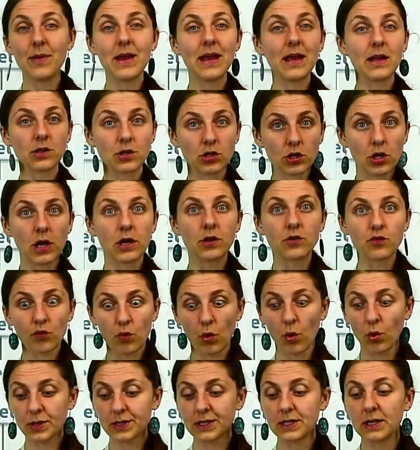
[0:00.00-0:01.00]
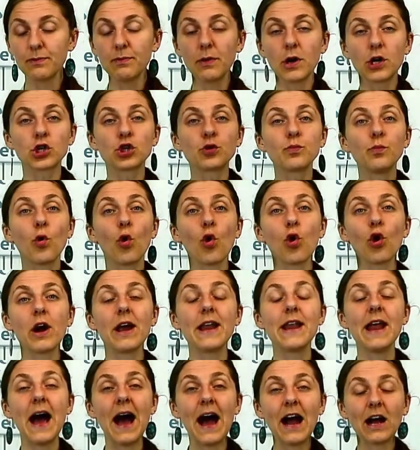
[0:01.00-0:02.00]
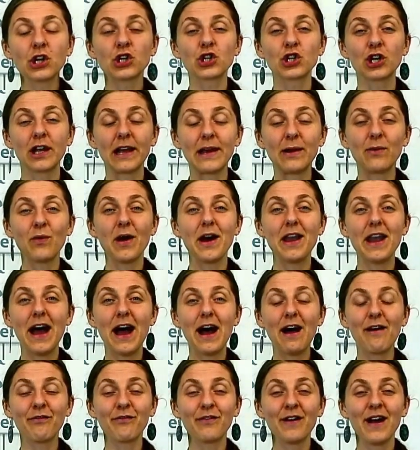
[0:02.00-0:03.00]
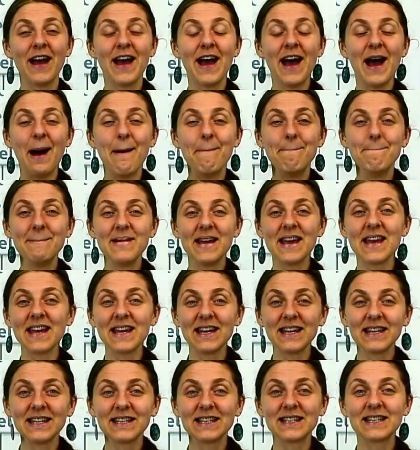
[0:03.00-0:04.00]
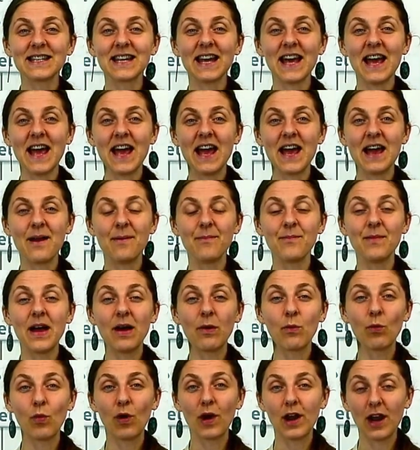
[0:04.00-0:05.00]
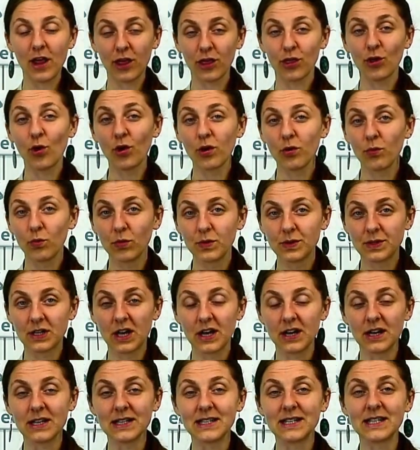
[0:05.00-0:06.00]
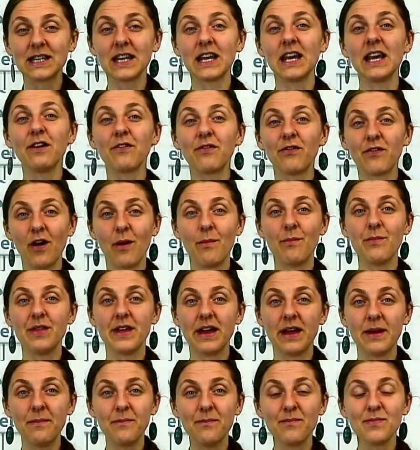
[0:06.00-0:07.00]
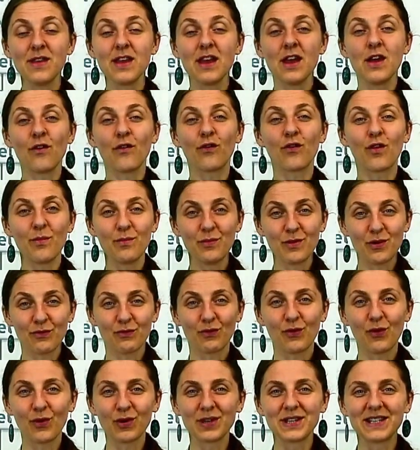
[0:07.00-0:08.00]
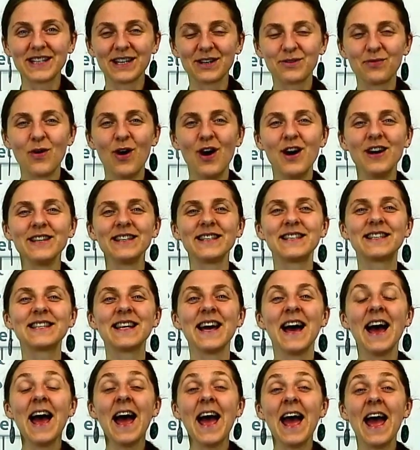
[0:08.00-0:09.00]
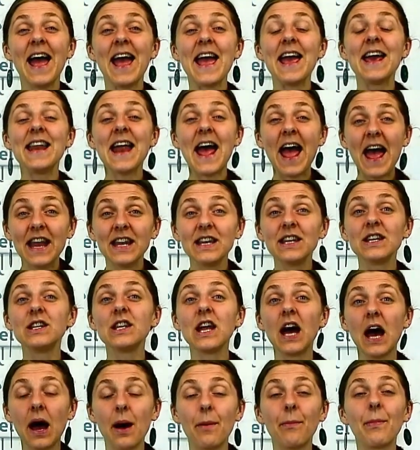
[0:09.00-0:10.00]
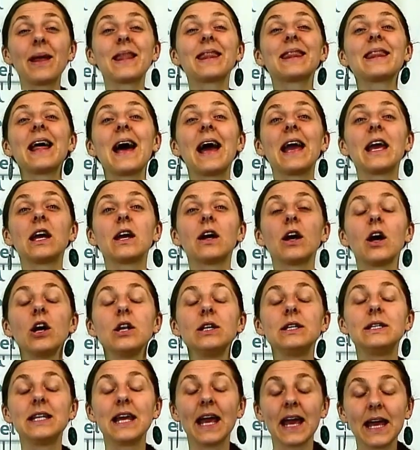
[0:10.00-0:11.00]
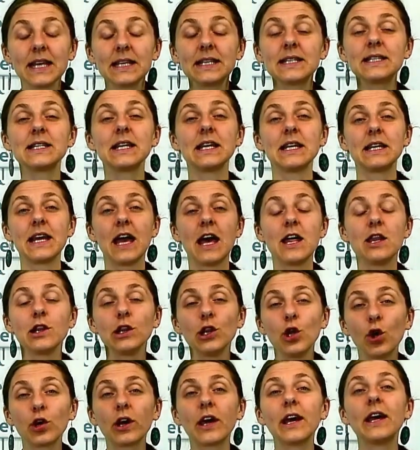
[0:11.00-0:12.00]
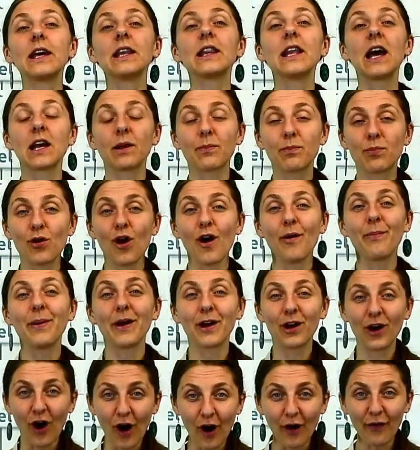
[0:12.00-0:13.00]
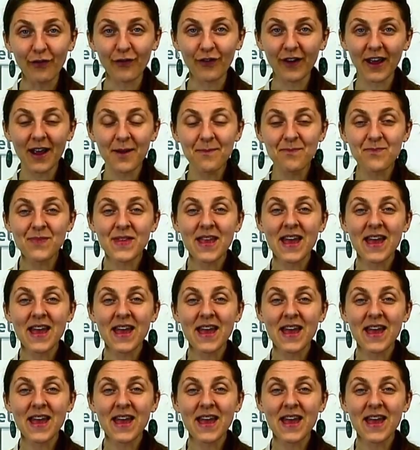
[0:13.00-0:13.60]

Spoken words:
It roasted much more, and actually when I've made what I thought it was gonna tea from them, from the roasted ones, it ended up like tasting and looking like proper coffee.